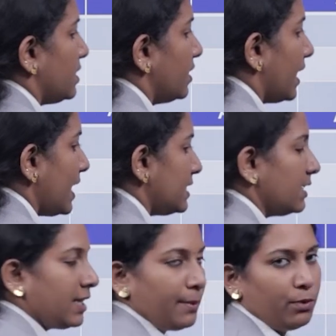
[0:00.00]
is
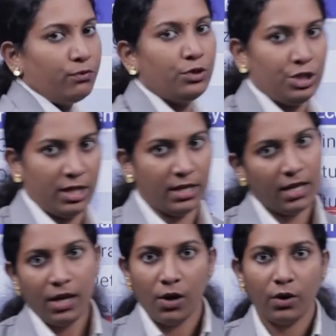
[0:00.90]
grazing type of food chain.
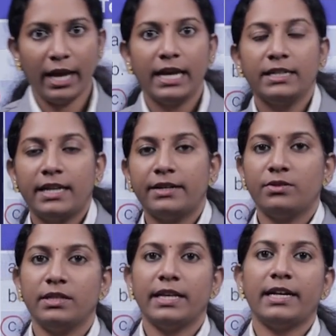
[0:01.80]
Okay,
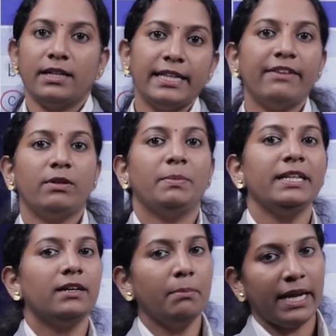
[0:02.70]
that they will
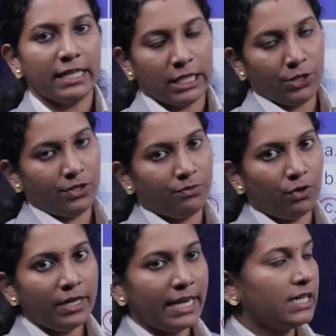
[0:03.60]
be the main conduit
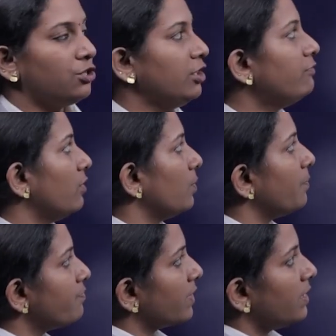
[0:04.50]
for energy flow,
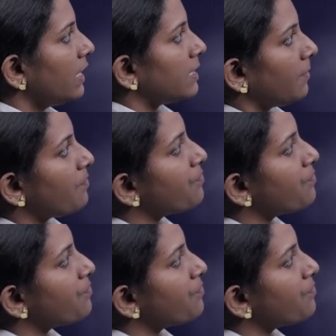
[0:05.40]
right?